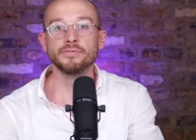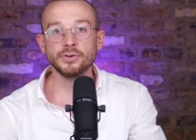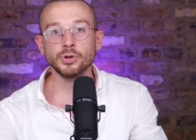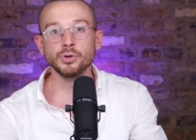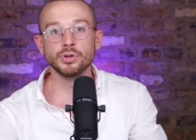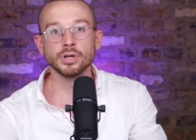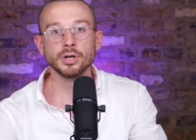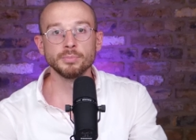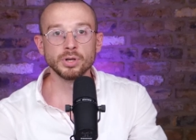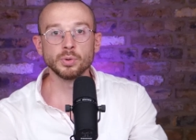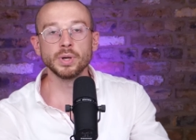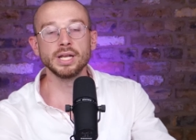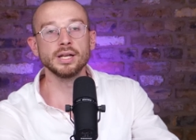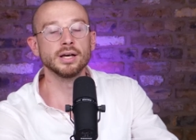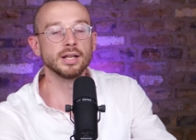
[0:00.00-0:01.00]
food
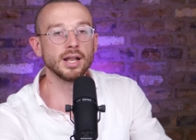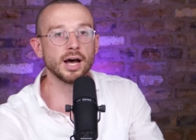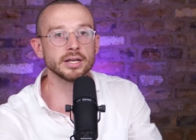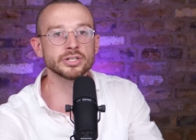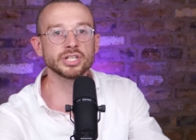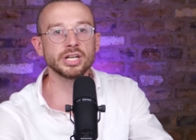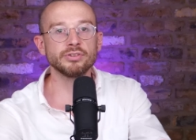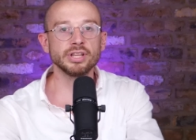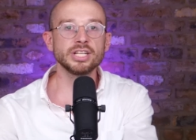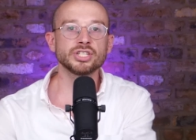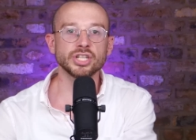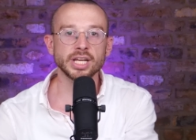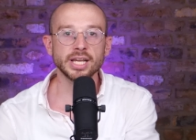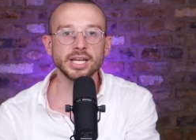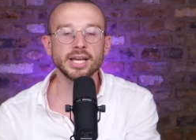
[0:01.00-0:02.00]
between last year and this
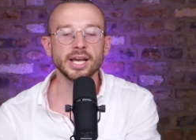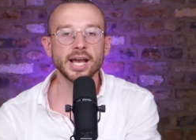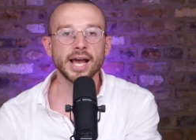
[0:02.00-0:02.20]
year